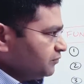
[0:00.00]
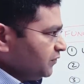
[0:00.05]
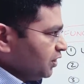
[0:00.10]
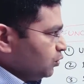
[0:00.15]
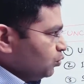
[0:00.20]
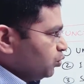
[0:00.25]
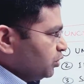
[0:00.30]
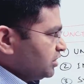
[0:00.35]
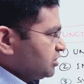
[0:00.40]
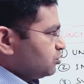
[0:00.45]

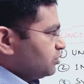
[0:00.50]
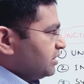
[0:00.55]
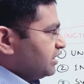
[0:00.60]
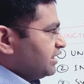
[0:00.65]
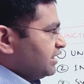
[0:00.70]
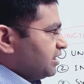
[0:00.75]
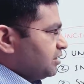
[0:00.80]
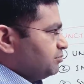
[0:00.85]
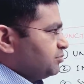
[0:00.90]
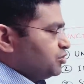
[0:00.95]
which will
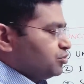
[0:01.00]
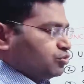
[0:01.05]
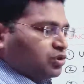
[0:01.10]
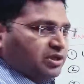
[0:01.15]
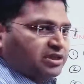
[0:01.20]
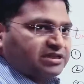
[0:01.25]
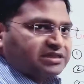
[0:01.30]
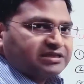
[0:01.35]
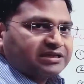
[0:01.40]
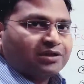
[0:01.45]
help you to
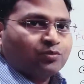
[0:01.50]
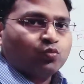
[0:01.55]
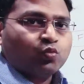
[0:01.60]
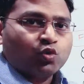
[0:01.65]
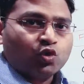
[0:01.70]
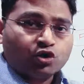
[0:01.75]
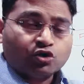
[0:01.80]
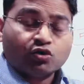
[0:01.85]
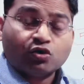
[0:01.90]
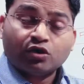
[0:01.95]
understand
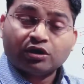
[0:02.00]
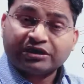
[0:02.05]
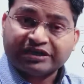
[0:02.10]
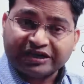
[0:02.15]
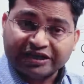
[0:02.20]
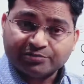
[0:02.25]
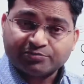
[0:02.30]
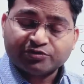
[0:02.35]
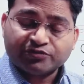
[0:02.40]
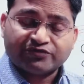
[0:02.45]
what all
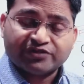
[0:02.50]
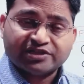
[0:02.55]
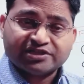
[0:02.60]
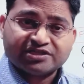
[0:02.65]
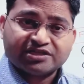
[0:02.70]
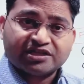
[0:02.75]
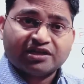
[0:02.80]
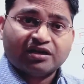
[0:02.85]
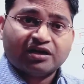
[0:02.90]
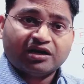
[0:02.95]
types of
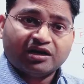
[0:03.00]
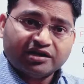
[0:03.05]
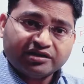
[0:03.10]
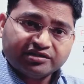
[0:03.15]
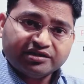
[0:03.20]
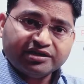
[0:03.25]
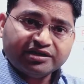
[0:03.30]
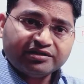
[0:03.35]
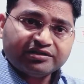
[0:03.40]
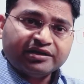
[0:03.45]
testing are
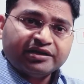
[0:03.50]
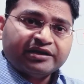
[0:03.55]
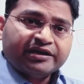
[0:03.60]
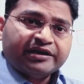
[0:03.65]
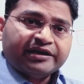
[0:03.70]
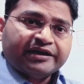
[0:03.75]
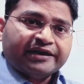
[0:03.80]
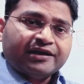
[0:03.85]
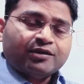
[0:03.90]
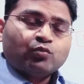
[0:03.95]
there
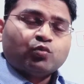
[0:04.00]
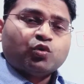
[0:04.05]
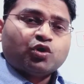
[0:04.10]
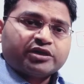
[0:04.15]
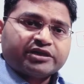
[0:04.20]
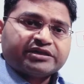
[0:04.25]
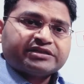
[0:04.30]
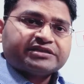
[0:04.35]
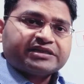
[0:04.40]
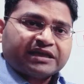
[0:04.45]
and what
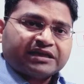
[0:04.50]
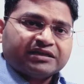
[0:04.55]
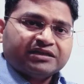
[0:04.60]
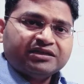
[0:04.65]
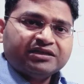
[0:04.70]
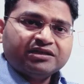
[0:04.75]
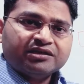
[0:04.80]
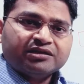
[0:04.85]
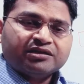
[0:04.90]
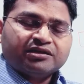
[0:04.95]

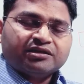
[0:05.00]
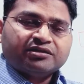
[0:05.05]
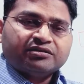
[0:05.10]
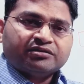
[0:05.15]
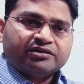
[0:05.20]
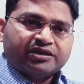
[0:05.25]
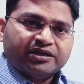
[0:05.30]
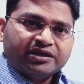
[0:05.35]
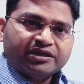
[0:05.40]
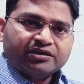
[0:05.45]
exactly
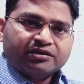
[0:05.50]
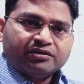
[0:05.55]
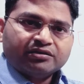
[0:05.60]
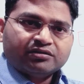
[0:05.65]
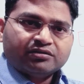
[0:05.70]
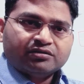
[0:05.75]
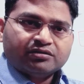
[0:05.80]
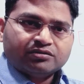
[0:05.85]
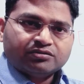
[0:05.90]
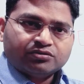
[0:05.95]
they,
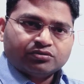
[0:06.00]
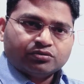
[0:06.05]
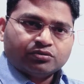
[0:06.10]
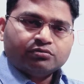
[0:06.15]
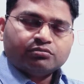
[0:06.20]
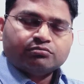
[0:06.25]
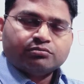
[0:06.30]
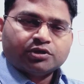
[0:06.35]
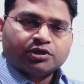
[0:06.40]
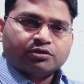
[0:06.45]
you
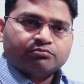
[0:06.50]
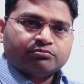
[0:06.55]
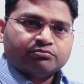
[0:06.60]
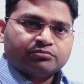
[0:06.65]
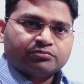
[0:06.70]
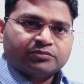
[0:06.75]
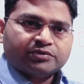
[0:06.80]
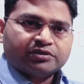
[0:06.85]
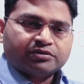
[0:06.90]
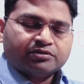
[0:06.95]
know, um,
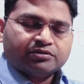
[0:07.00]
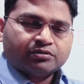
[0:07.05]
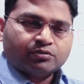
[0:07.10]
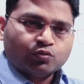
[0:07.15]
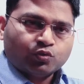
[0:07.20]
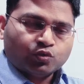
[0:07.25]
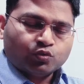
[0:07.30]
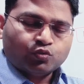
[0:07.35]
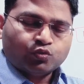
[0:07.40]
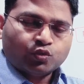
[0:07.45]
they,
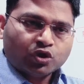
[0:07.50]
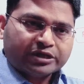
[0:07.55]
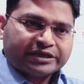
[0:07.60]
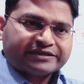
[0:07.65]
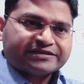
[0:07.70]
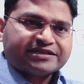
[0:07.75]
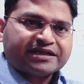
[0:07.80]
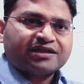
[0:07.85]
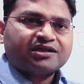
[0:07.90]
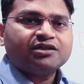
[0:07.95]
what
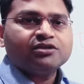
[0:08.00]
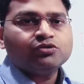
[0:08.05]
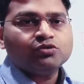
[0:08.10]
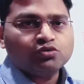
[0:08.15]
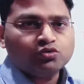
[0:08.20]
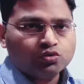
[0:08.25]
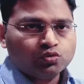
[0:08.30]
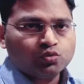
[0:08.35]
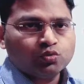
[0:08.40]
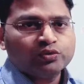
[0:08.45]
exactly you
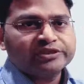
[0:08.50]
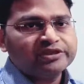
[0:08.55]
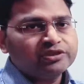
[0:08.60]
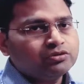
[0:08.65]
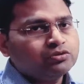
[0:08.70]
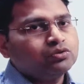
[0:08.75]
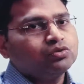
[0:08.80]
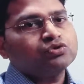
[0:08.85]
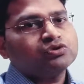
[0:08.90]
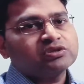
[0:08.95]
do within
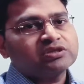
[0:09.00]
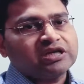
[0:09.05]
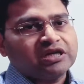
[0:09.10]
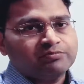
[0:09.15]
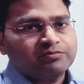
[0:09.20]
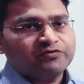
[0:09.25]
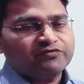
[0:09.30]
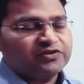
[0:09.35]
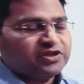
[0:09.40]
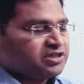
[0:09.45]
those type
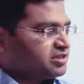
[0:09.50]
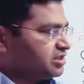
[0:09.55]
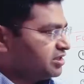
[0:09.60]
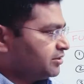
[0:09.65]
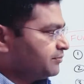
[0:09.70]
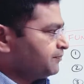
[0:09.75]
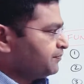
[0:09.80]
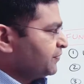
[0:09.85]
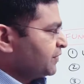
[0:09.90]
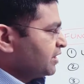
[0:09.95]
of testing.
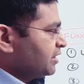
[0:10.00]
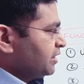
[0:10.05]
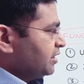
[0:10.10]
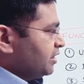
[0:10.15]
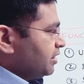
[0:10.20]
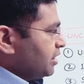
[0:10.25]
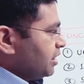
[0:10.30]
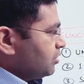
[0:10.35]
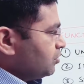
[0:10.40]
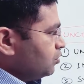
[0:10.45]

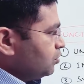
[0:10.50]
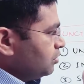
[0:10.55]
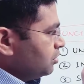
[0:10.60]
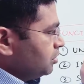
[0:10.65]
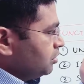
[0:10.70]
Now,